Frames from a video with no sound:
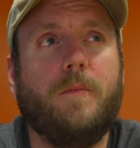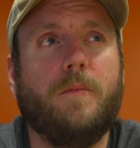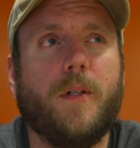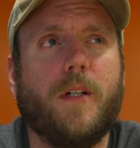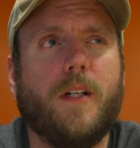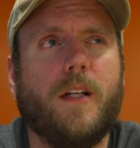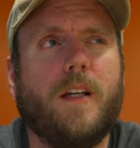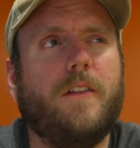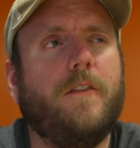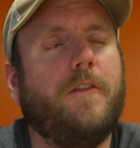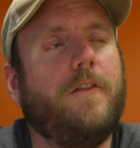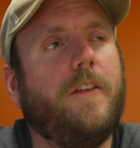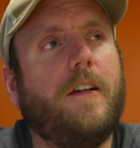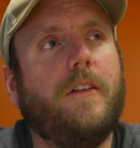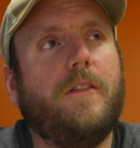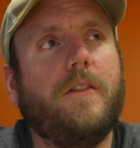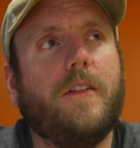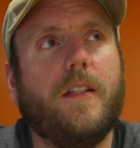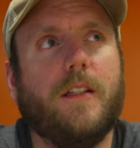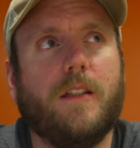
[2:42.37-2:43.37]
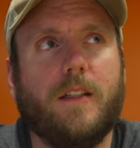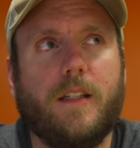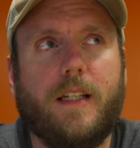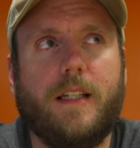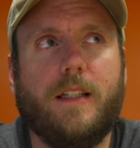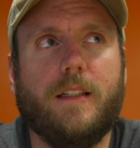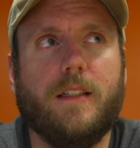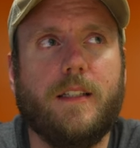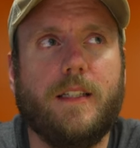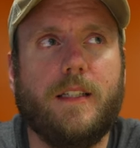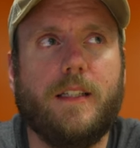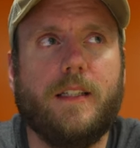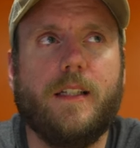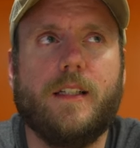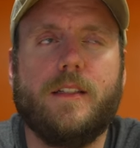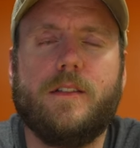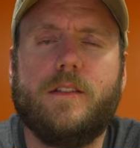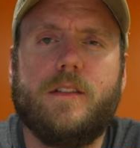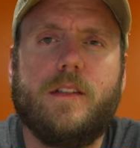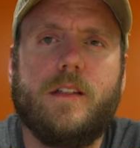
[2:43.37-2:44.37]
but I've found that lately
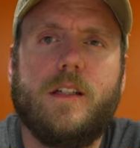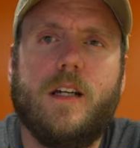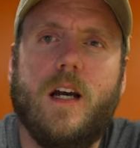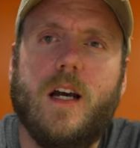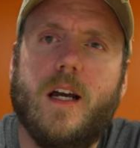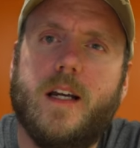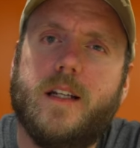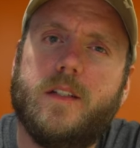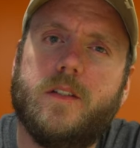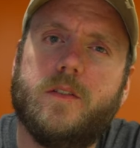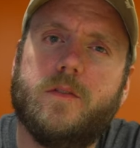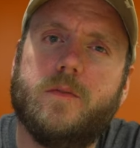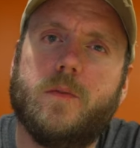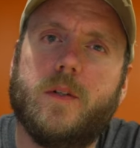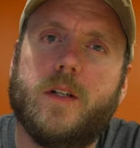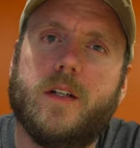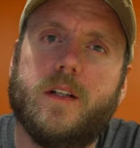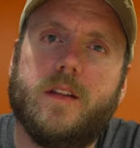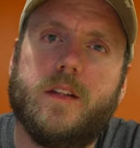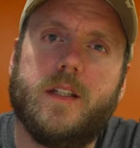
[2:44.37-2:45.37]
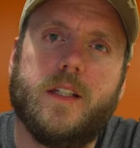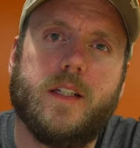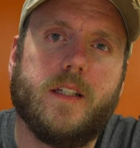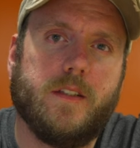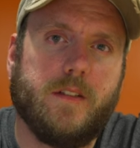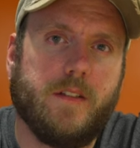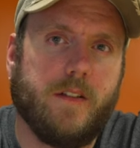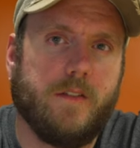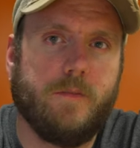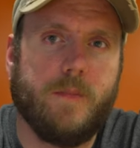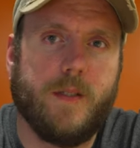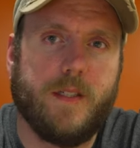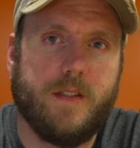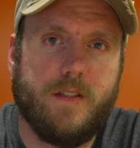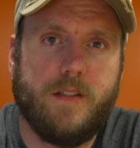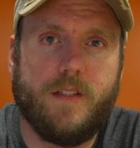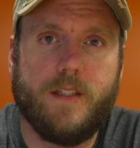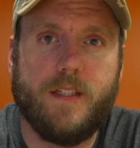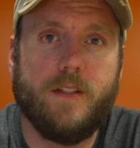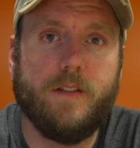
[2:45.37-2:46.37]
that's kind of where things have been
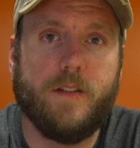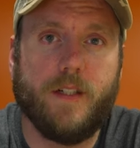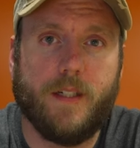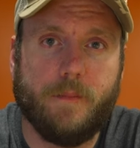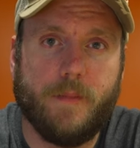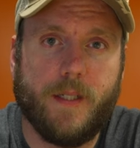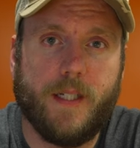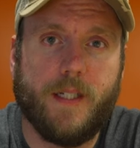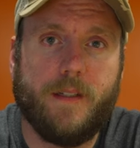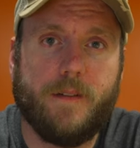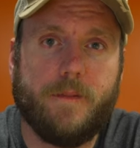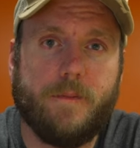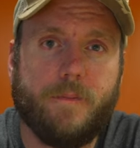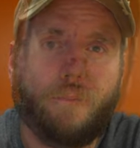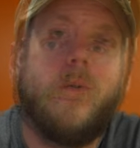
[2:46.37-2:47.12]
steering me.